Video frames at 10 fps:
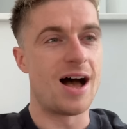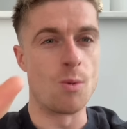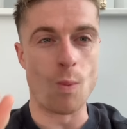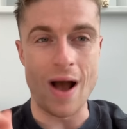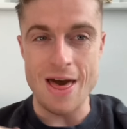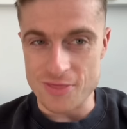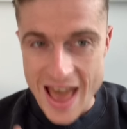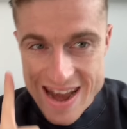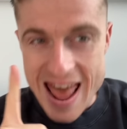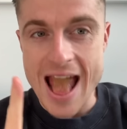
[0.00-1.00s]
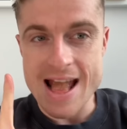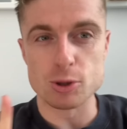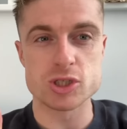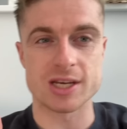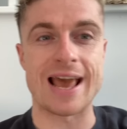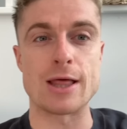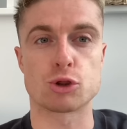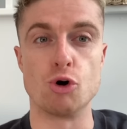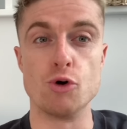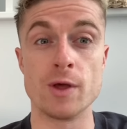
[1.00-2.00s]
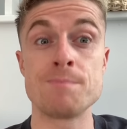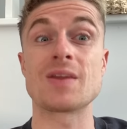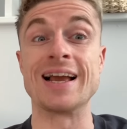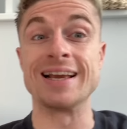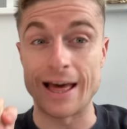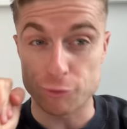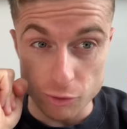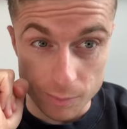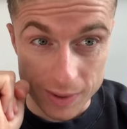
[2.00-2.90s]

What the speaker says: And we're then able to get through them and get through them